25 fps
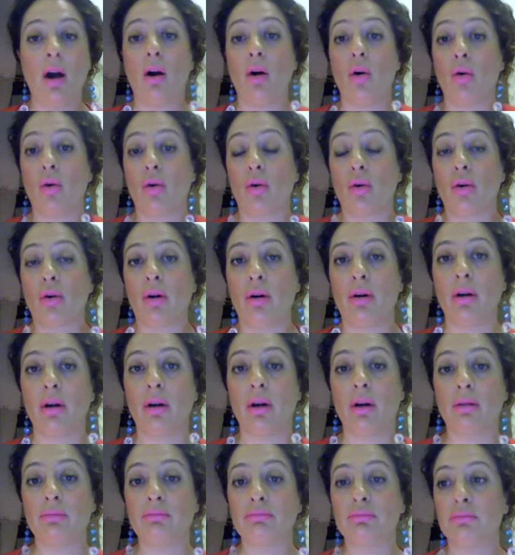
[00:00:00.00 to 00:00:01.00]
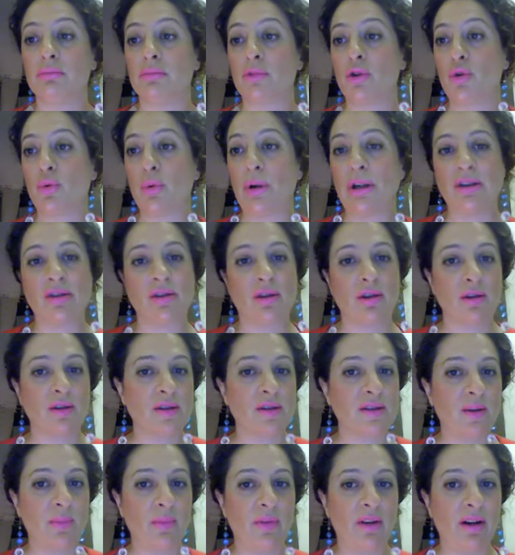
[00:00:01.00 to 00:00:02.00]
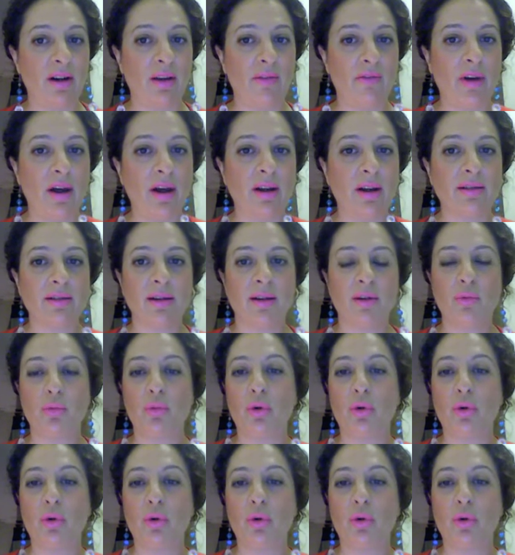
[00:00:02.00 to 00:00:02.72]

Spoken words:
or Twitter or something like that.